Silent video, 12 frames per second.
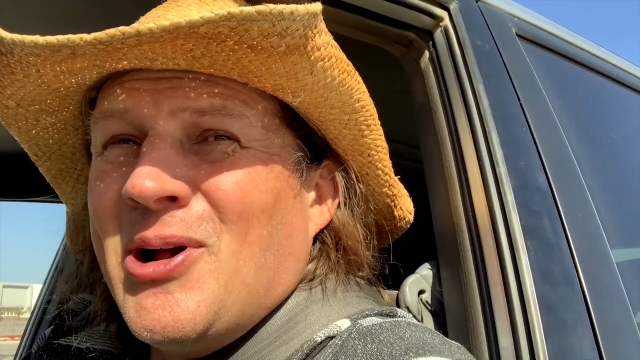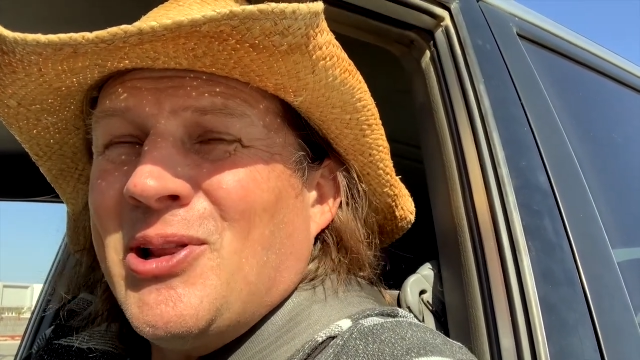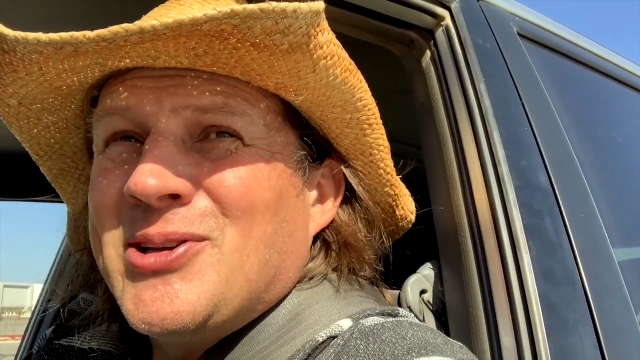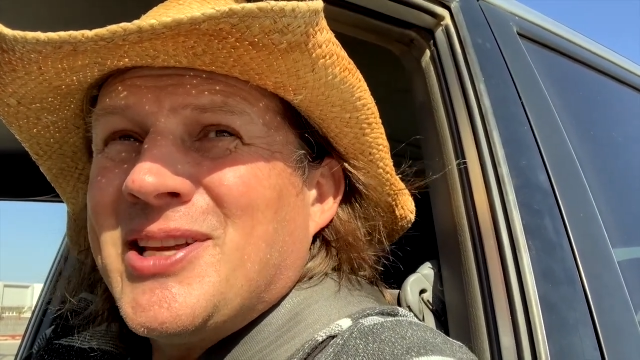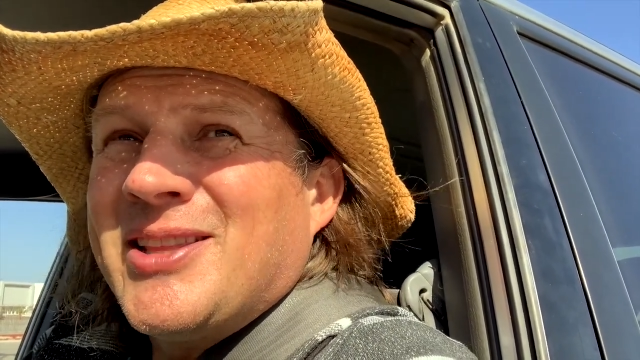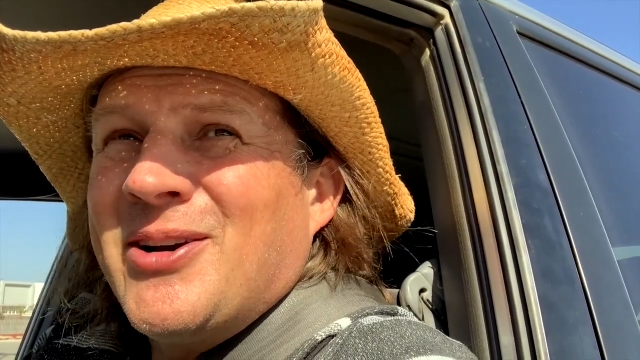it
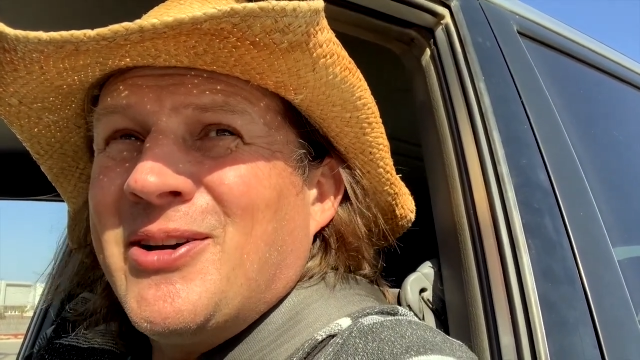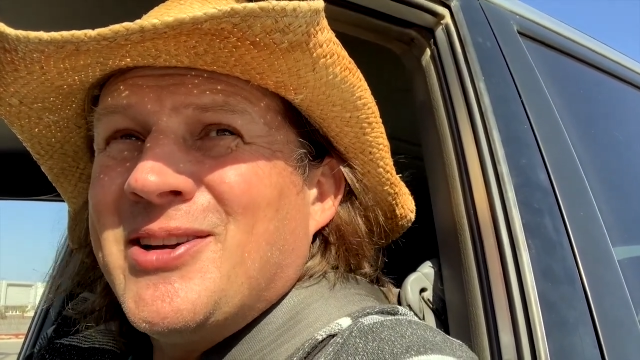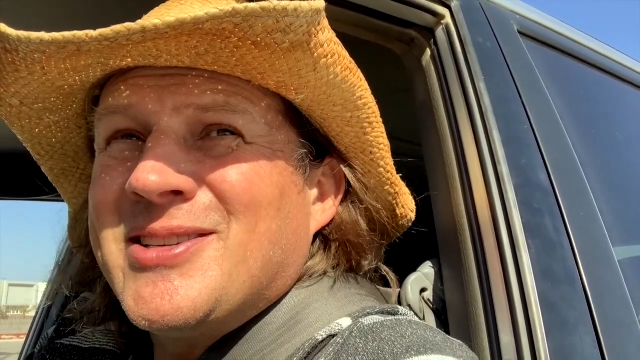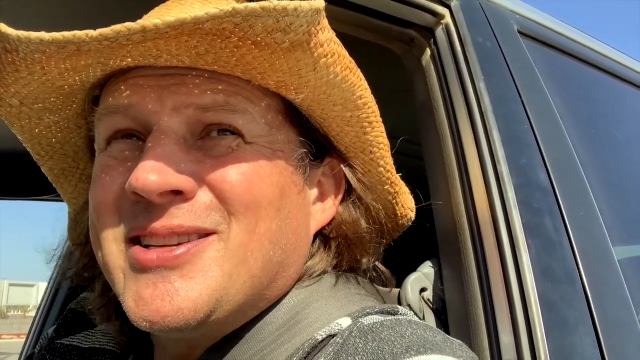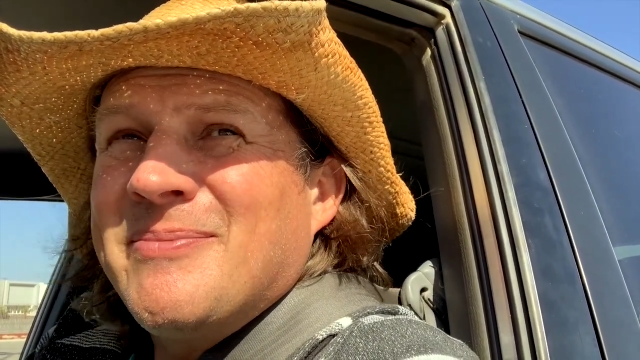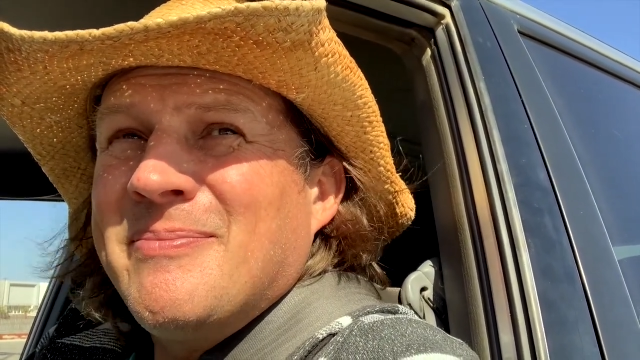looks like there
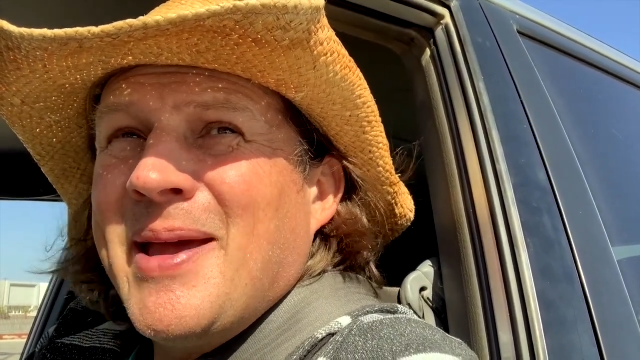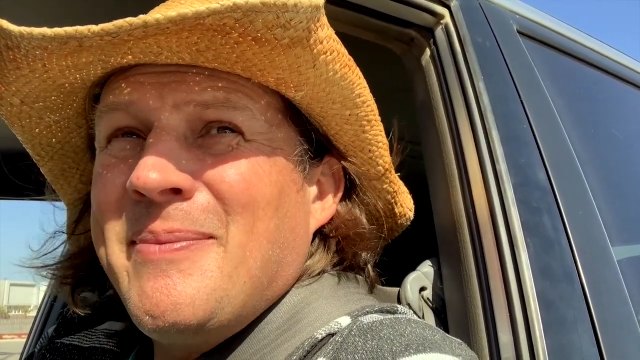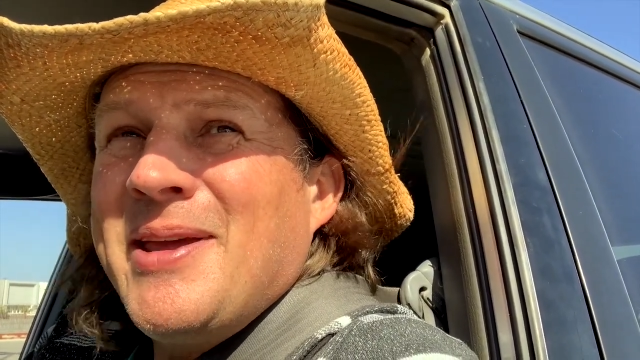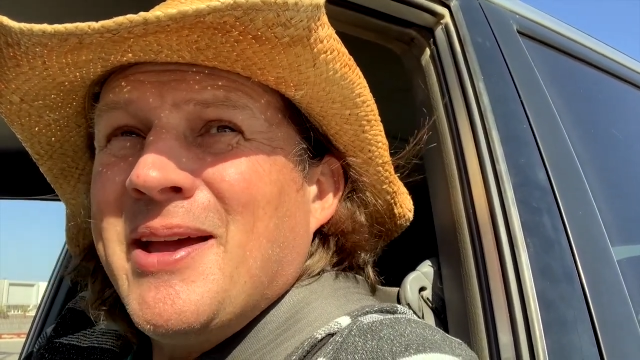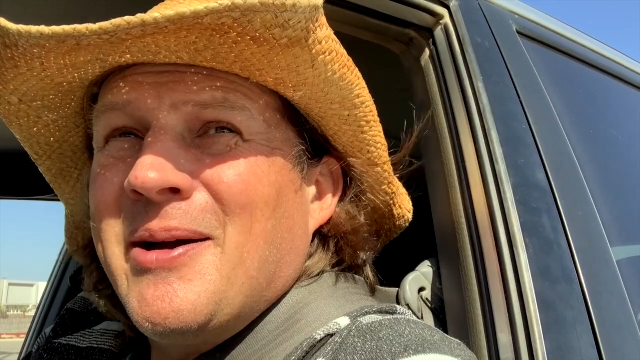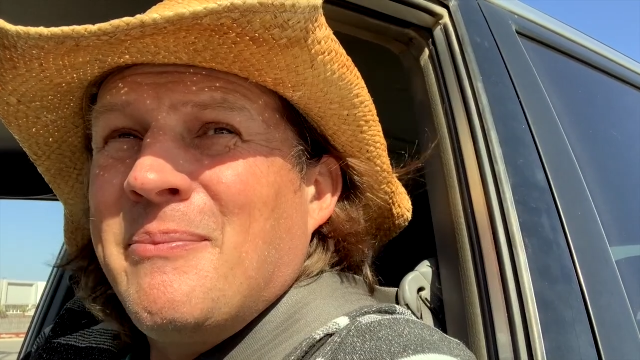is
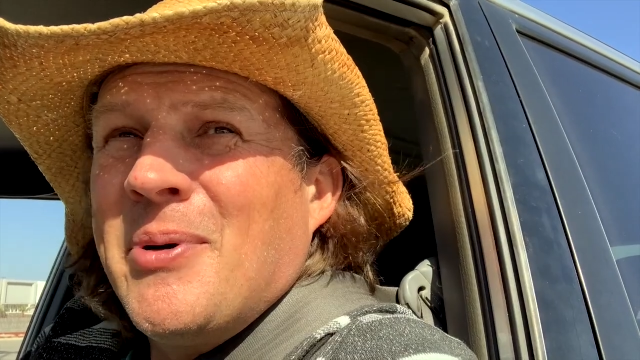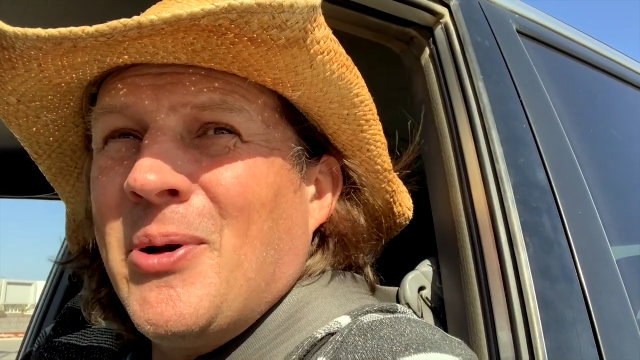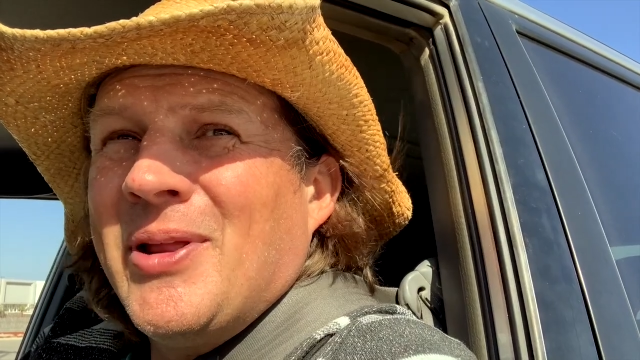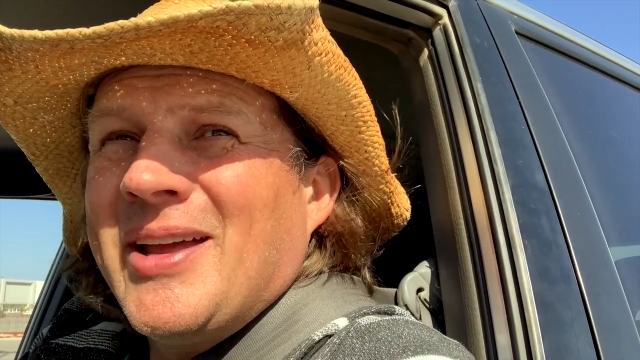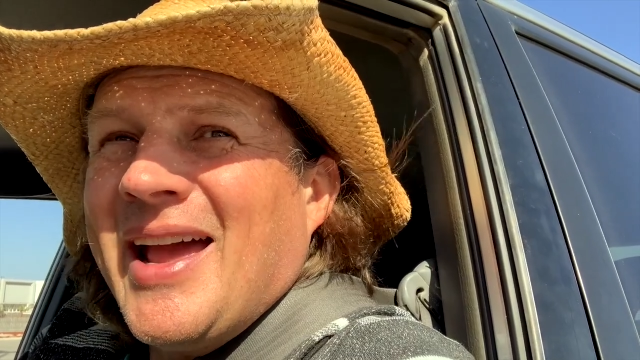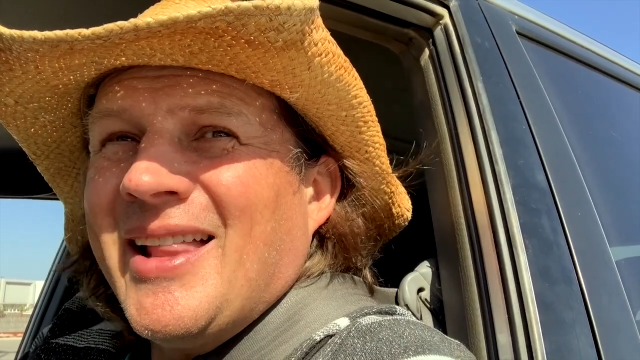maybe a
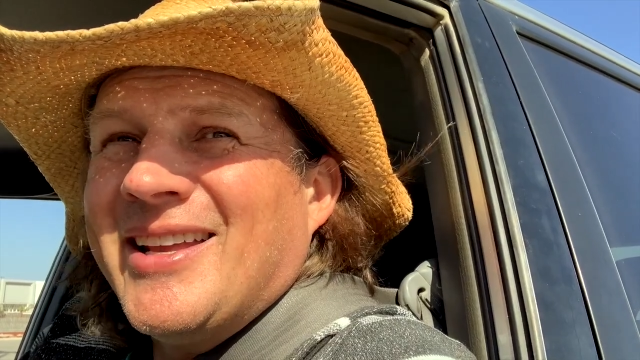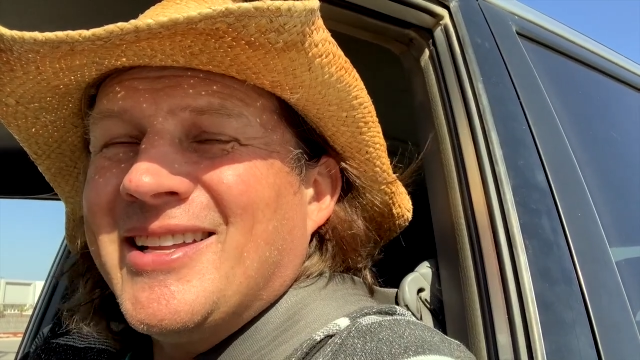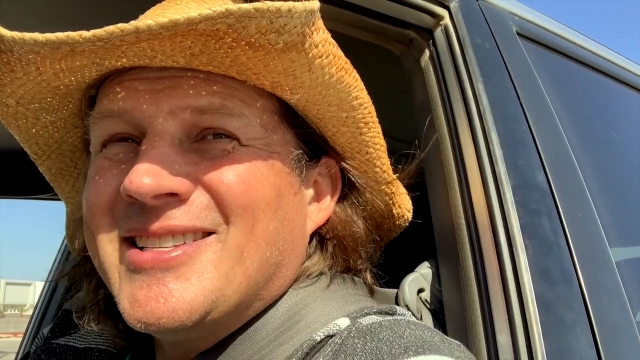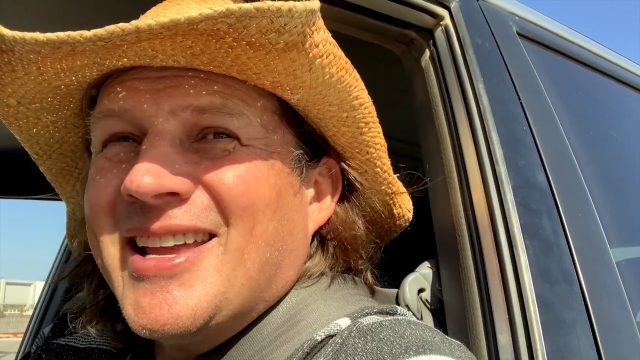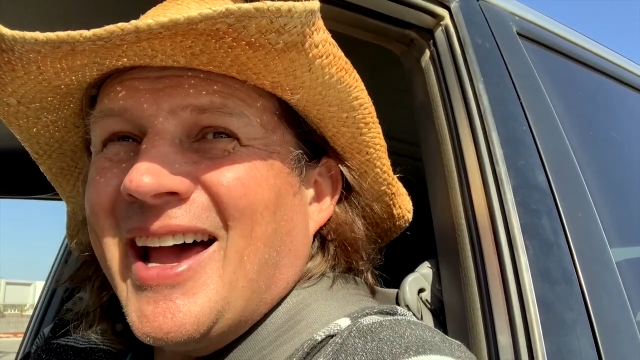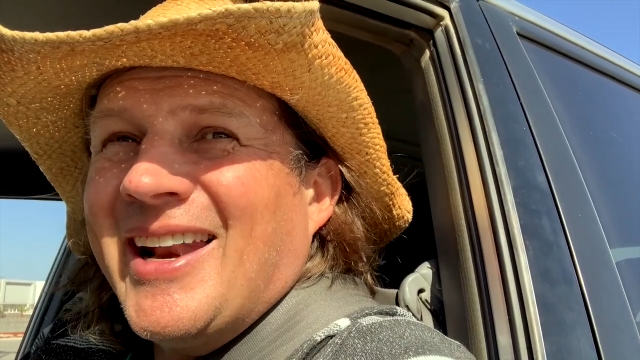bowling alley
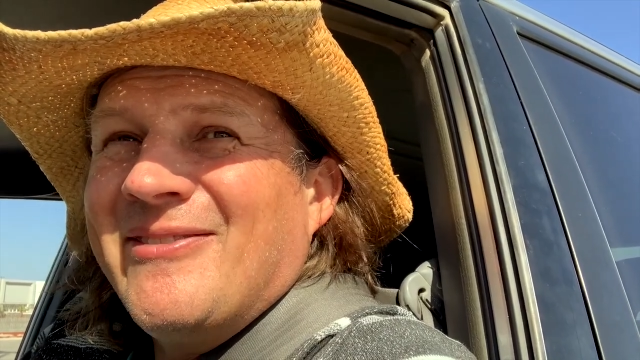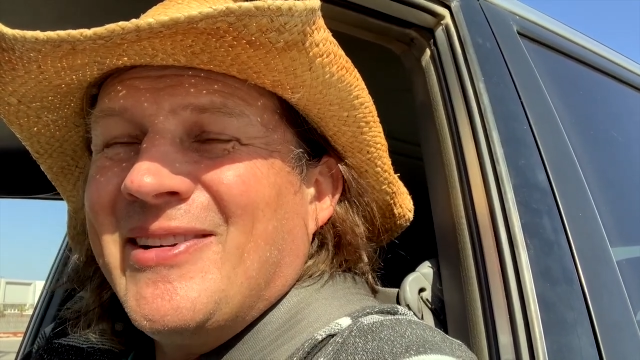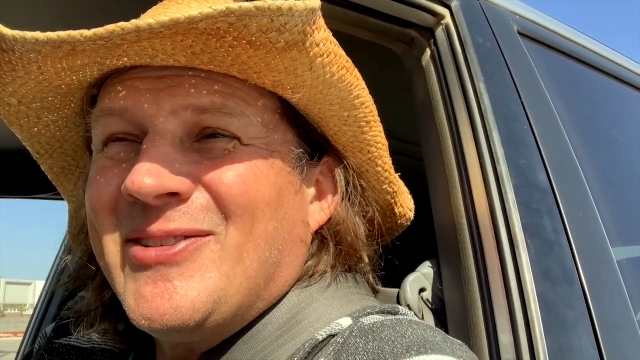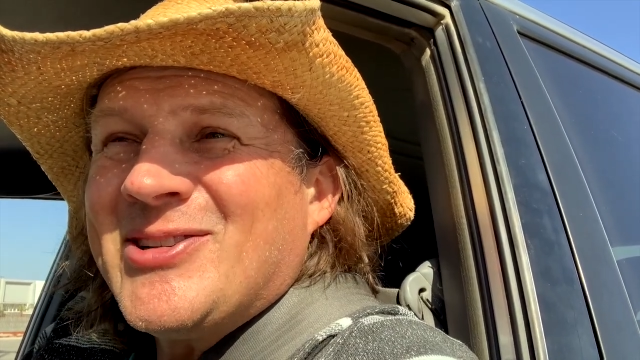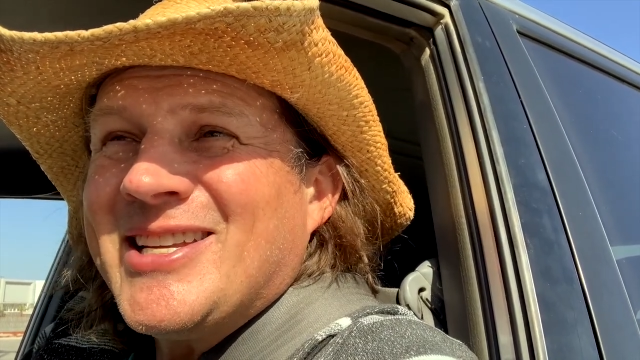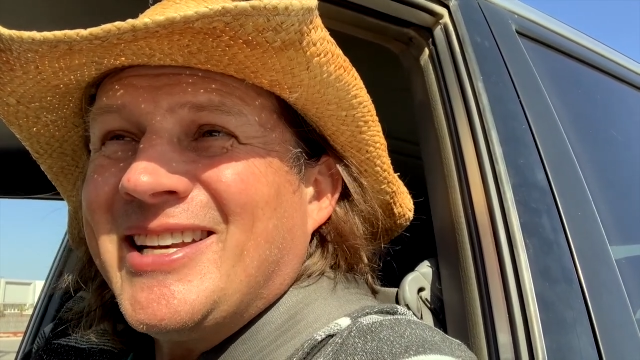inside. I've
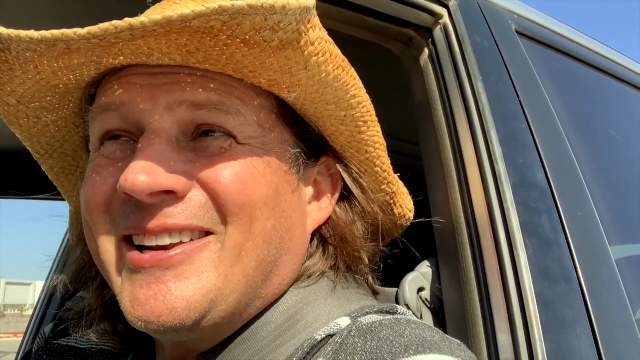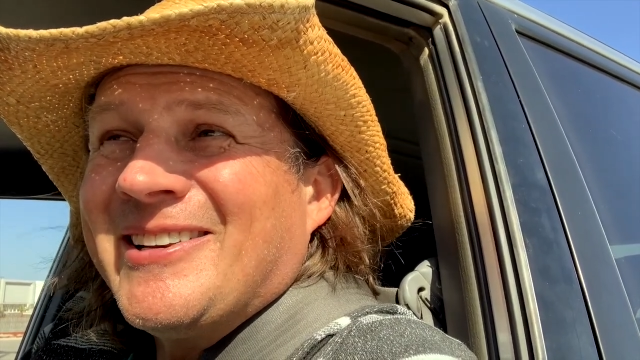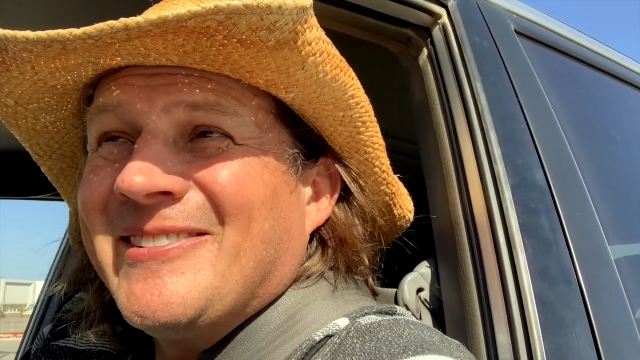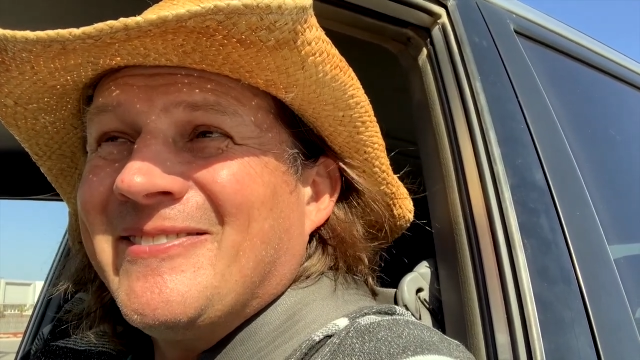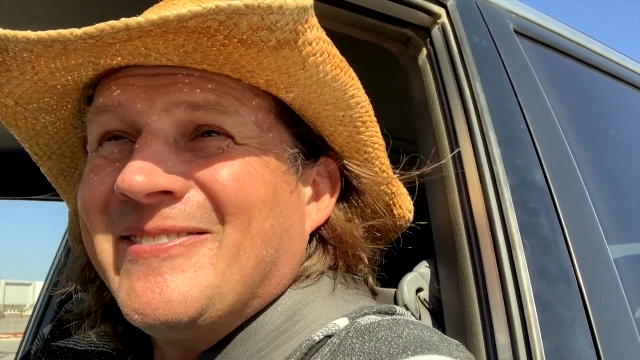never seen it.